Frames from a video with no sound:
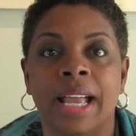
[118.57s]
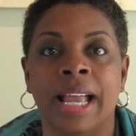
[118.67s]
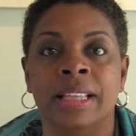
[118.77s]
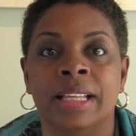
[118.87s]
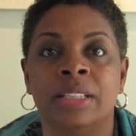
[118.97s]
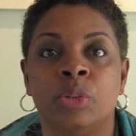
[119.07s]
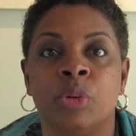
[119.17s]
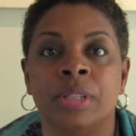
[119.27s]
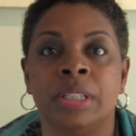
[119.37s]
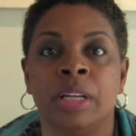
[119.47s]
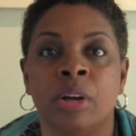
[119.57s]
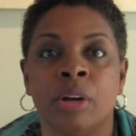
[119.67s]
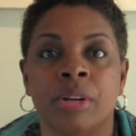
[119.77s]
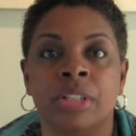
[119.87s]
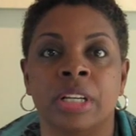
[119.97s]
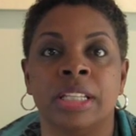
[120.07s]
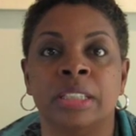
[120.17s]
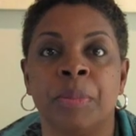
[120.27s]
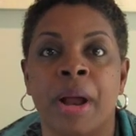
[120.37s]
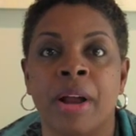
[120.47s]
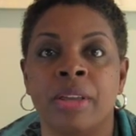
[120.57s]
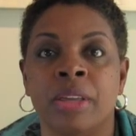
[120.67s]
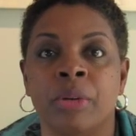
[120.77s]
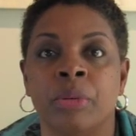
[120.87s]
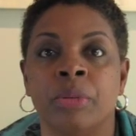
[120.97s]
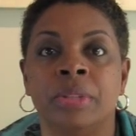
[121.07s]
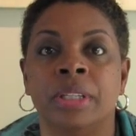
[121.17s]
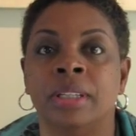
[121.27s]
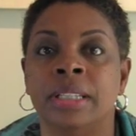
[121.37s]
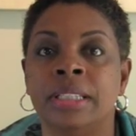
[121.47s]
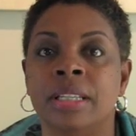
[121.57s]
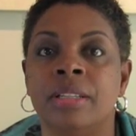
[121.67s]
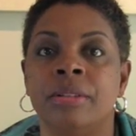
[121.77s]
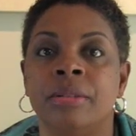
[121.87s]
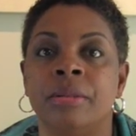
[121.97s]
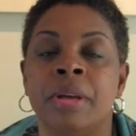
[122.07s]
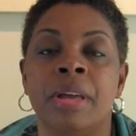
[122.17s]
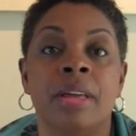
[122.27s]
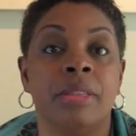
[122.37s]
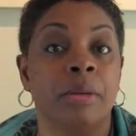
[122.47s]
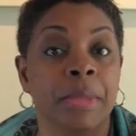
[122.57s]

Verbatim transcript: And these stories encourage and inspire you to listen to the